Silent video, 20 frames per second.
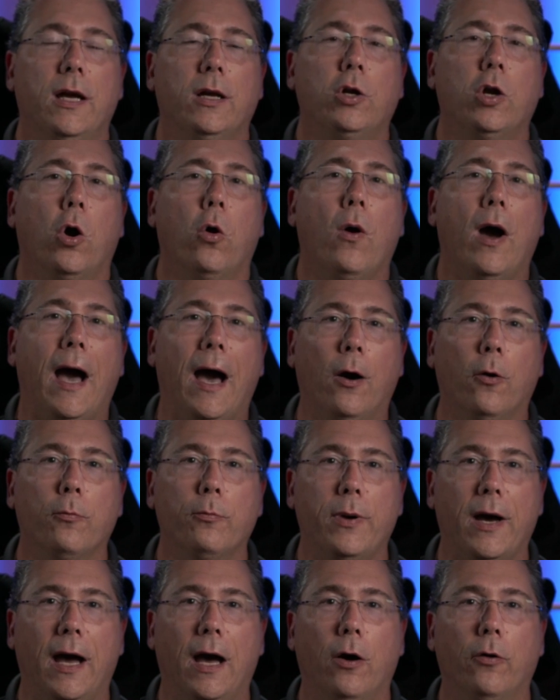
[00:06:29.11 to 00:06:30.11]
go
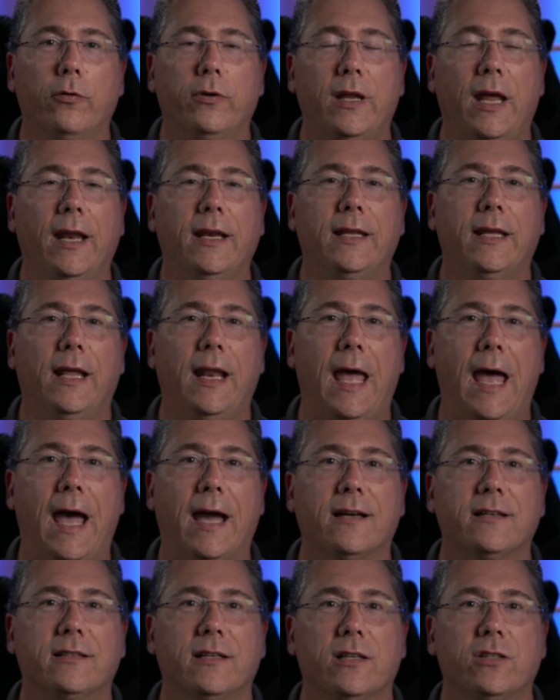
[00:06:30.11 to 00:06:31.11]
outbound and get
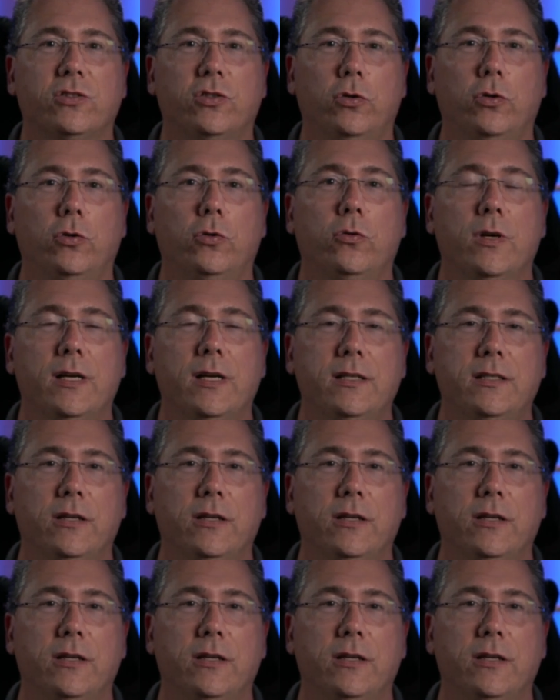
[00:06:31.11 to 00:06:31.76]
access to